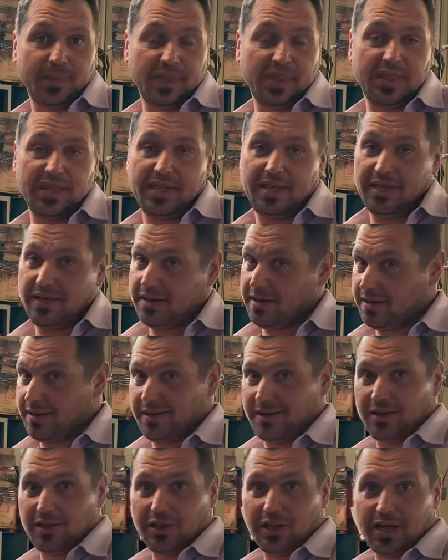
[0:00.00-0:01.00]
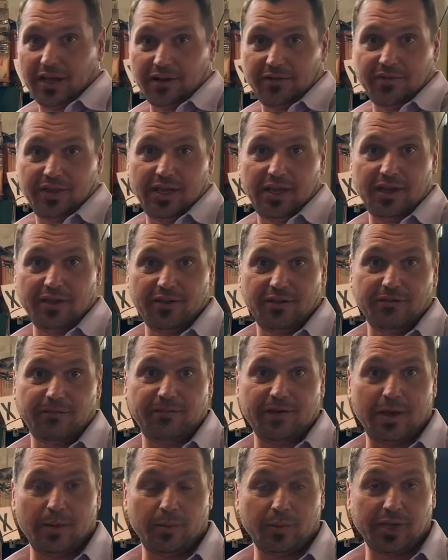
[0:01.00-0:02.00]
than a lot of the other
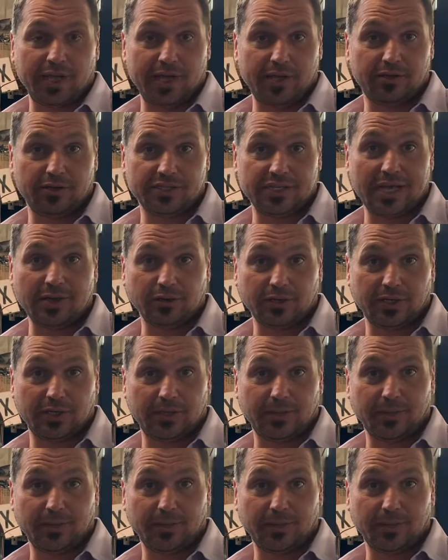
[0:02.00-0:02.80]
fabricators out there.